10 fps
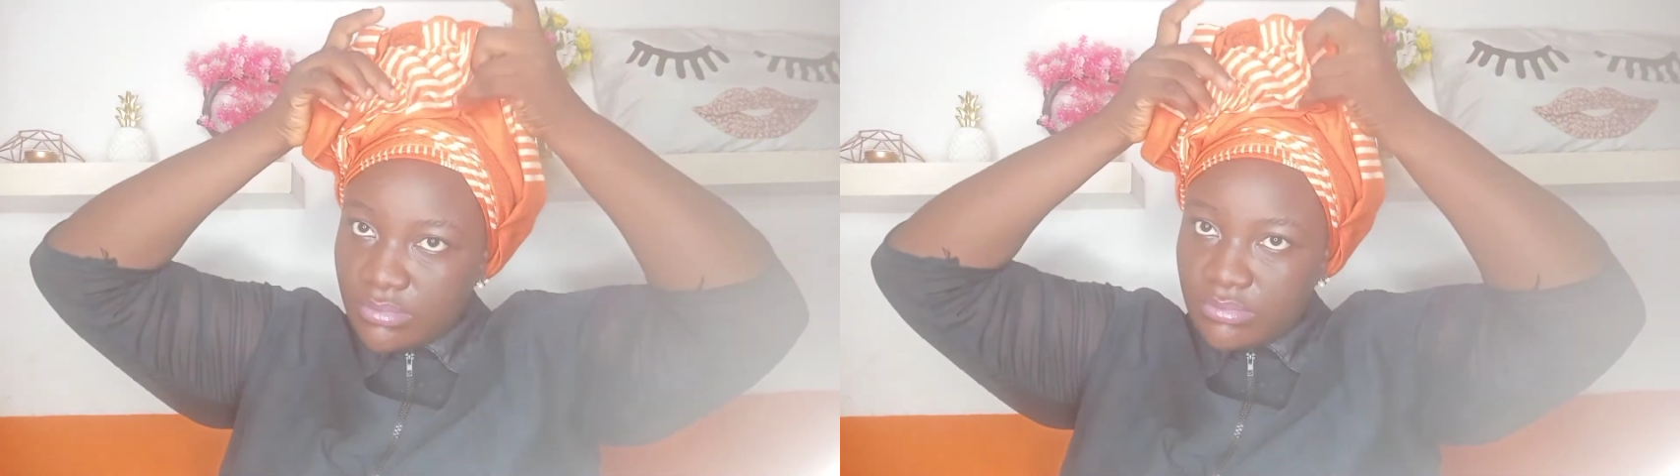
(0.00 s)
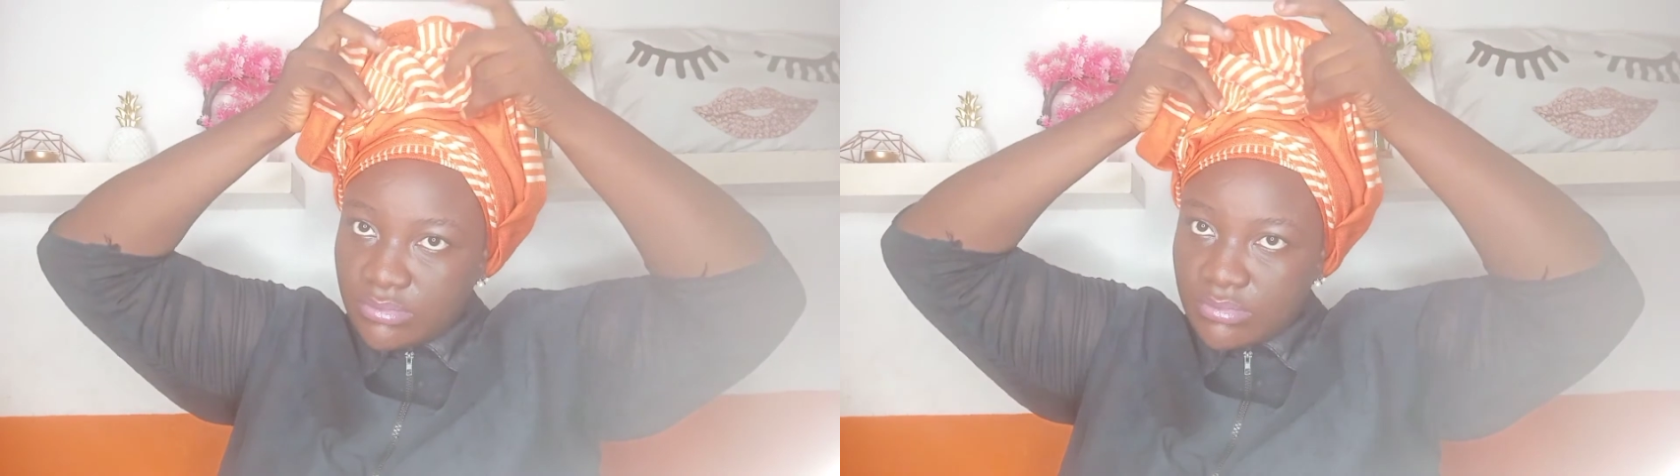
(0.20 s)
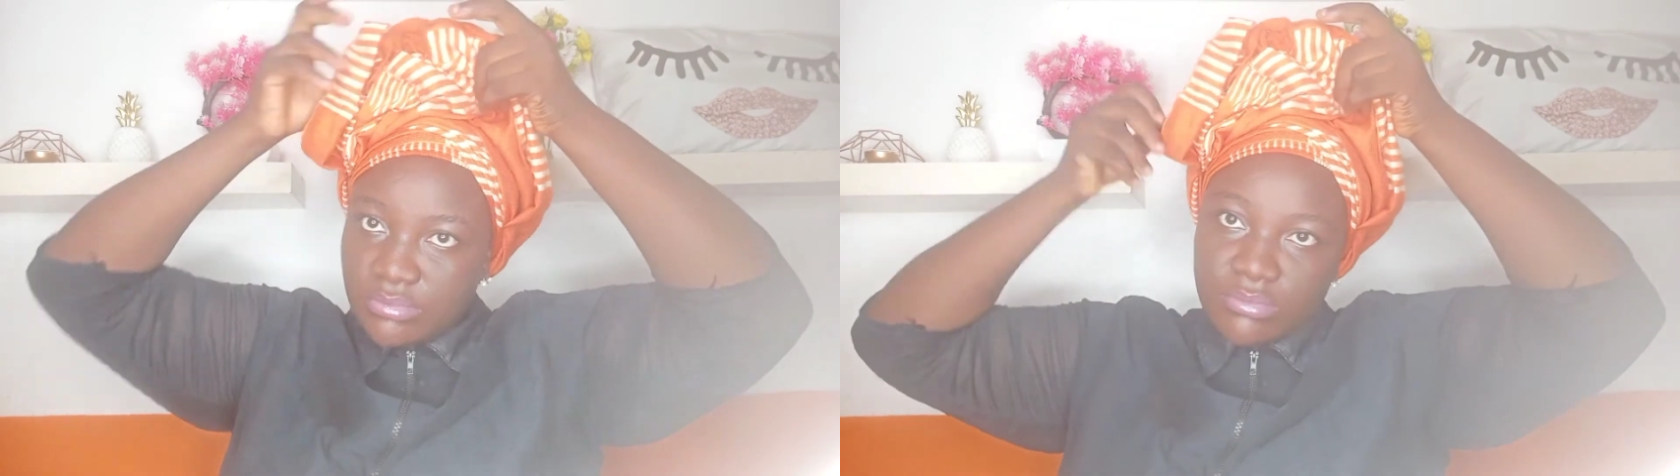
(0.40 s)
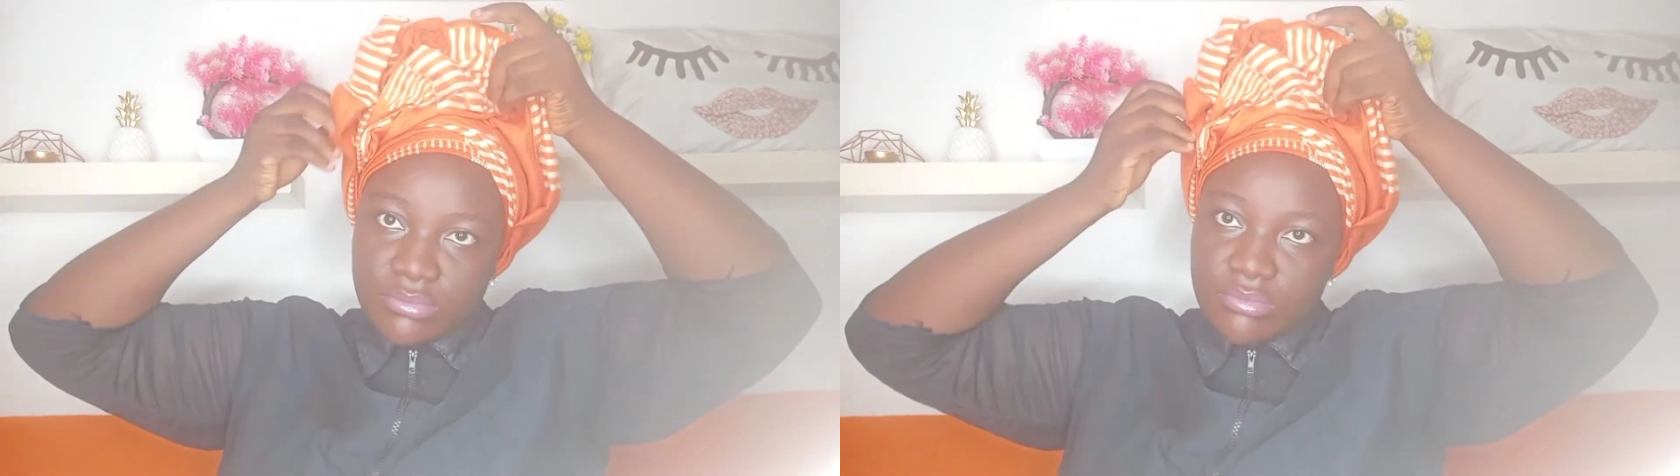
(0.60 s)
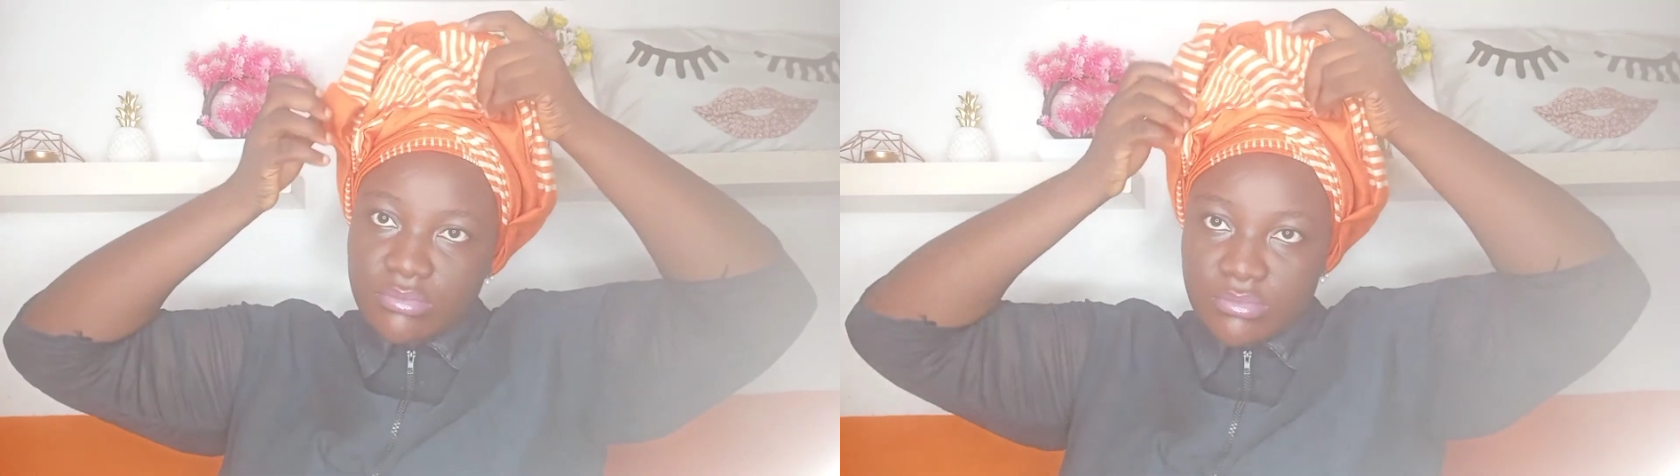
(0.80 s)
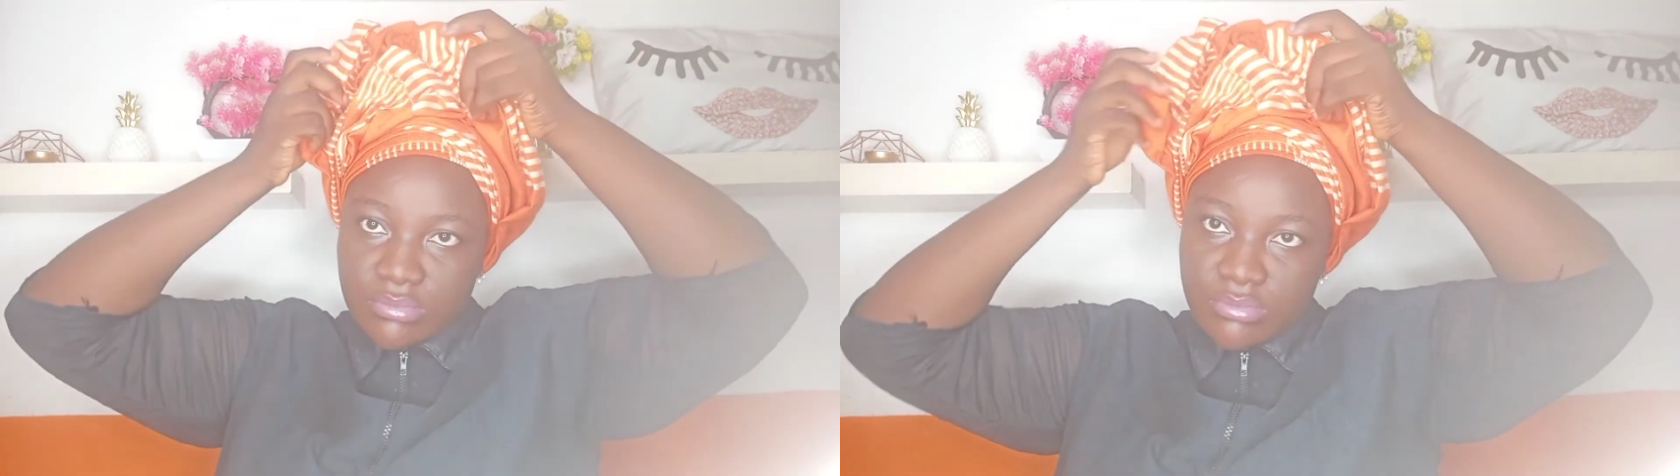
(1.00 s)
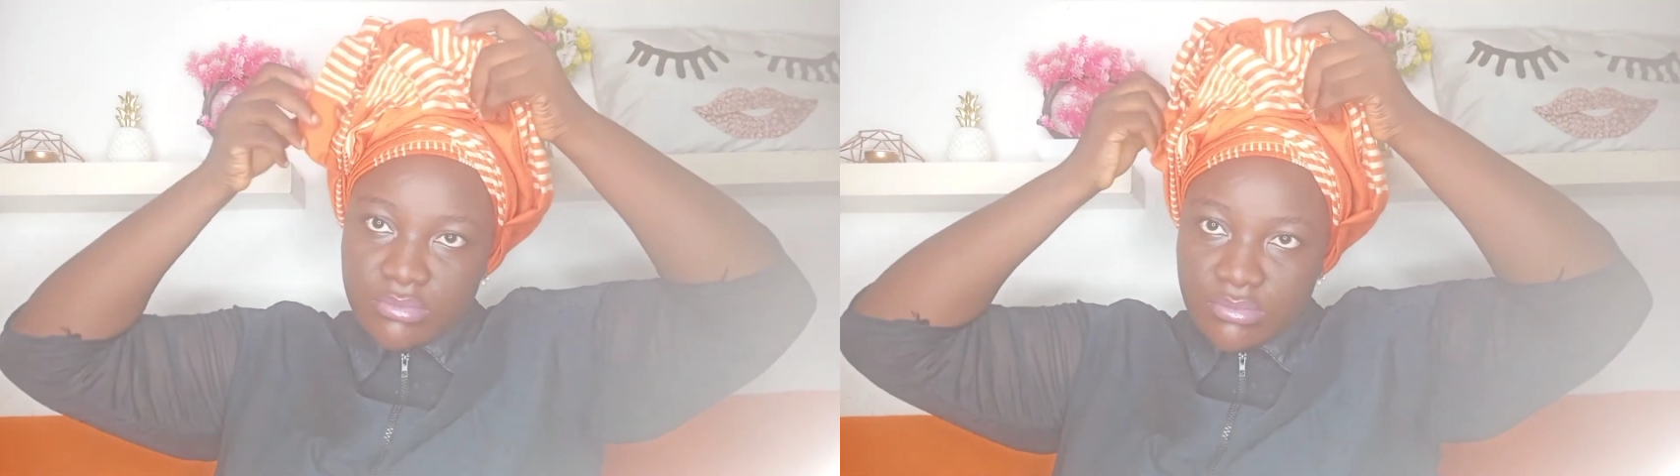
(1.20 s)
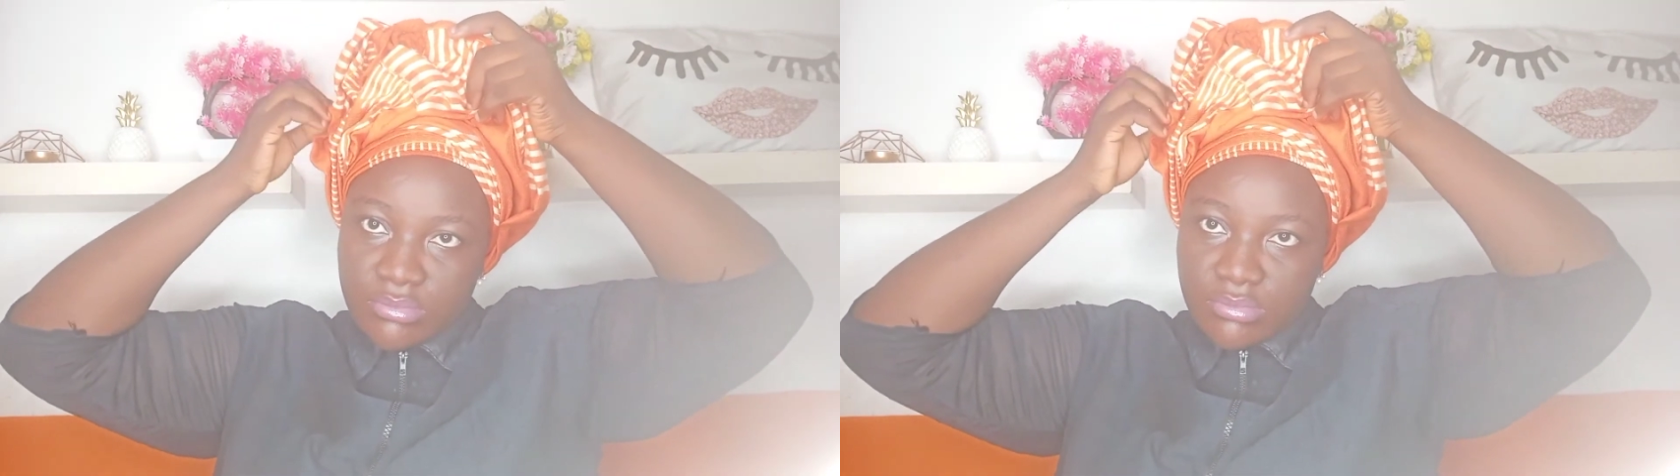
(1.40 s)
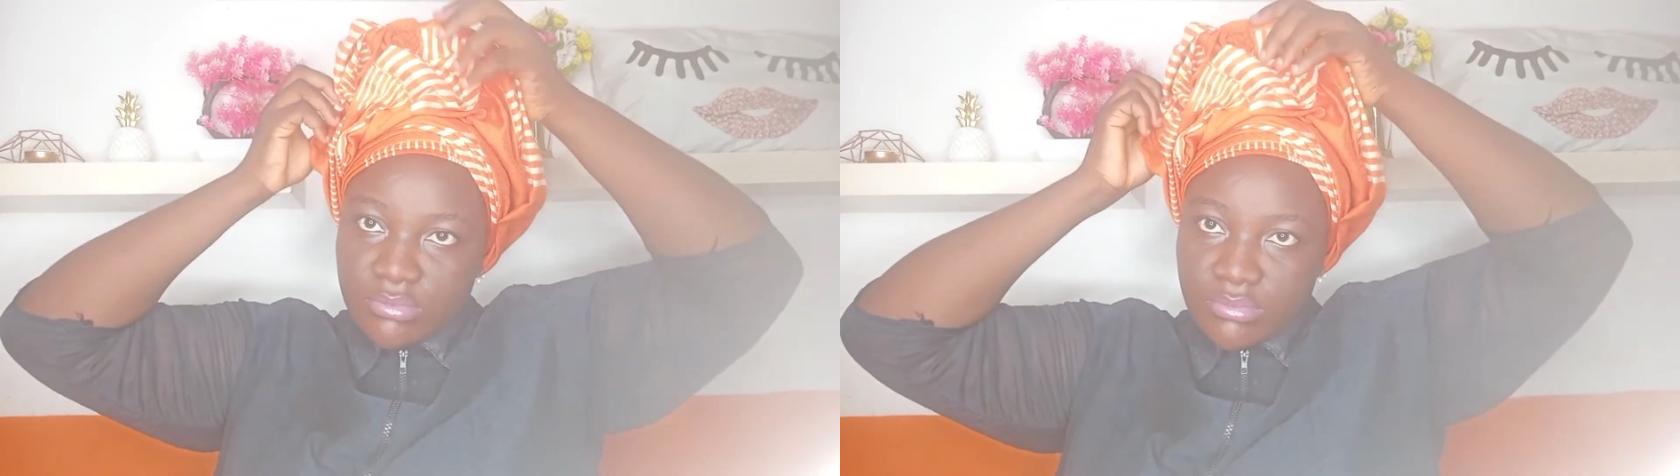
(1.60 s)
Please help